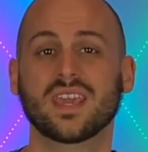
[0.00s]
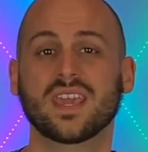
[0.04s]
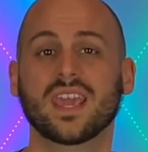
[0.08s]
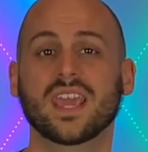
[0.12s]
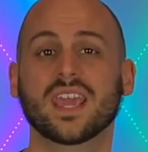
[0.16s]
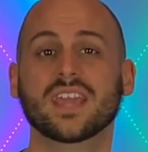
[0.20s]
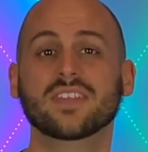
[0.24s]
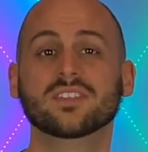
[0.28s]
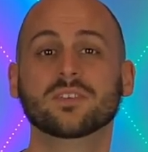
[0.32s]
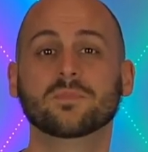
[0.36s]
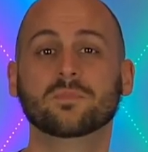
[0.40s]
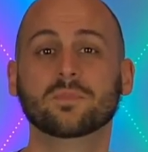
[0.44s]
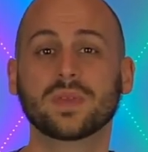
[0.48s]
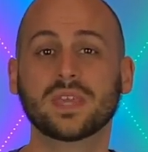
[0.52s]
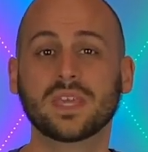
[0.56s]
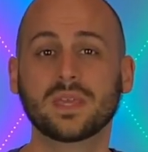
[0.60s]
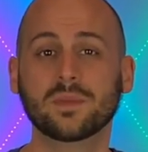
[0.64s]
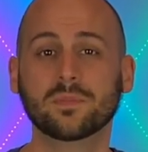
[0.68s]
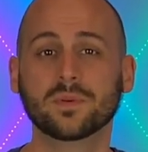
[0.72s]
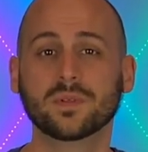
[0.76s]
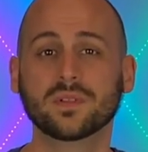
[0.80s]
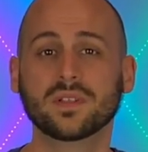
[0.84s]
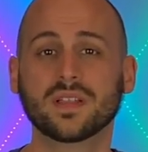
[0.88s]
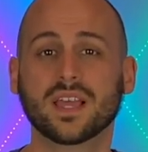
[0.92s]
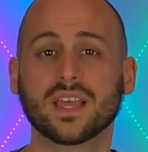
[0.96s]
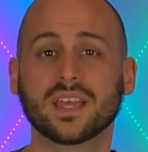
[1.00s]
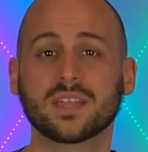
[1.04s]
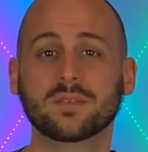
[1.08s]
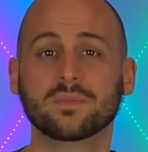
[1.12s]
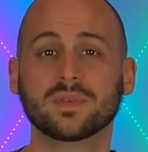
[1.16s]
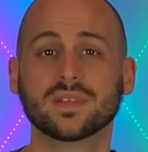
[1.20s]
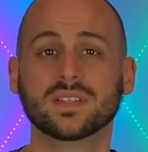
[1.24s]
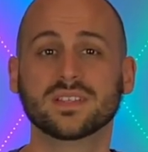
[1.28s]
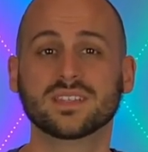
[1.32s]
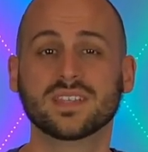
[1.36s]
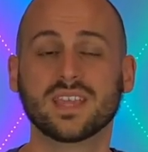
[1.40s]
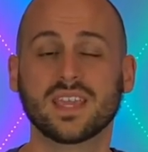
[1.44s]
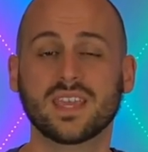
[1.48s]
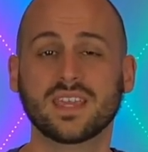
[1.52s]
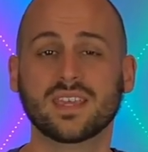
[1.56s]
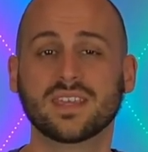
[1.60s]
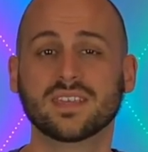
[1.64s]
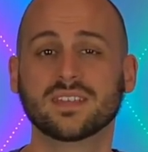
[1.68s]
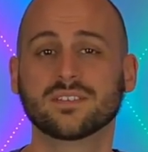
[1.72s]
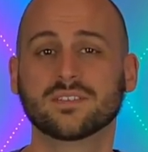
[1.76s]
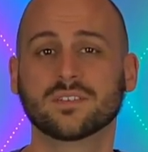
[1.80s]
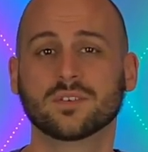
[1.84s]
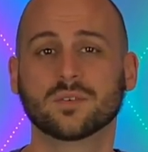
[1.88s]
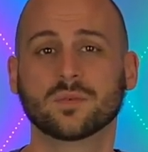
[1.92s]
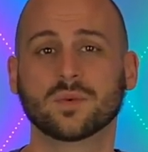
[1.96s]
and the people had been
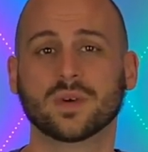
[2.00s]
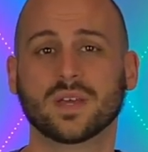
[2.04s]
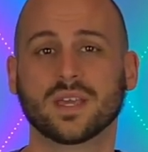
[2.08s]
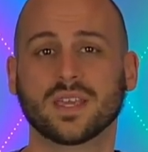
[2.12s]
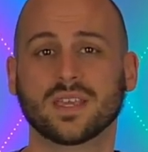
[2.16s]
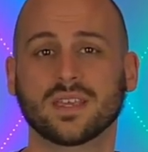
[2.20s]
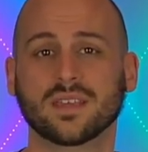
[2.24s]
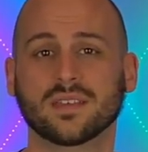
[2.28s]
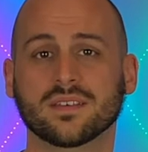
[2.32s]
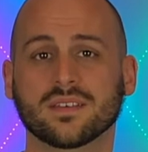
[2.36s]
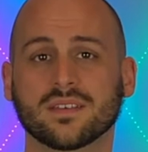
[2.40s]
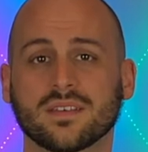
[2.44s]
taken away.